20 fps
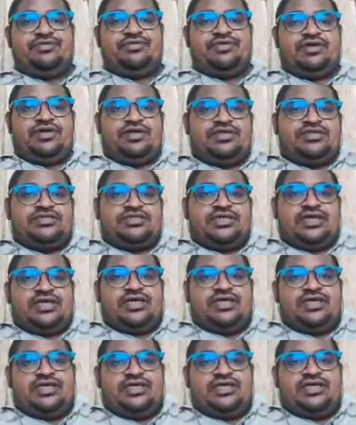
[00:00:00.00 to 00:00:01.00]
naught
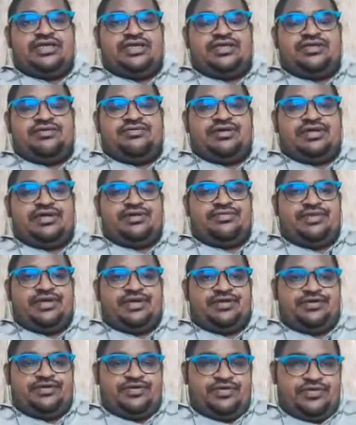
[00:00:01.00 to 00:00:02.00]
IA divided by
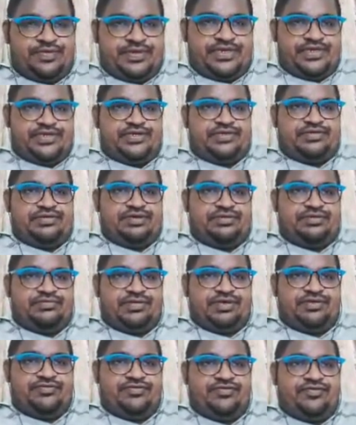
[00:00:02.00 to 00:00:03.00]
2 pi into 1
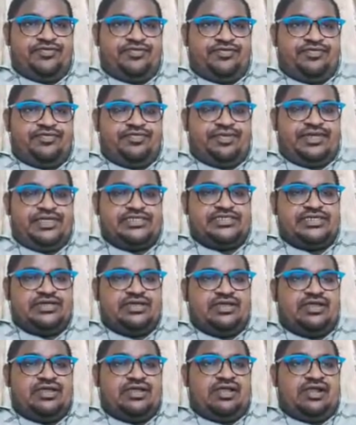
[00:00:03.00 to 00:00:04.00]
by 4 plus
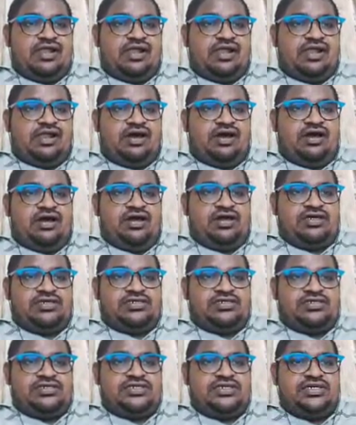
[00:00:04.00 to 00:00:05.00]
ln
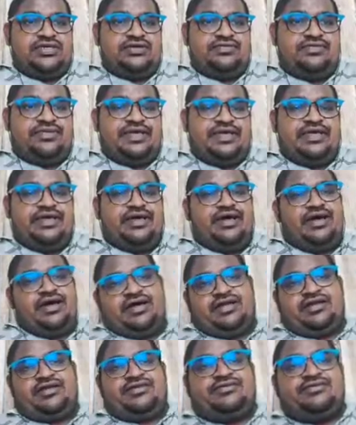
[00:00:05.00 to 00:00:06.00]
D by R.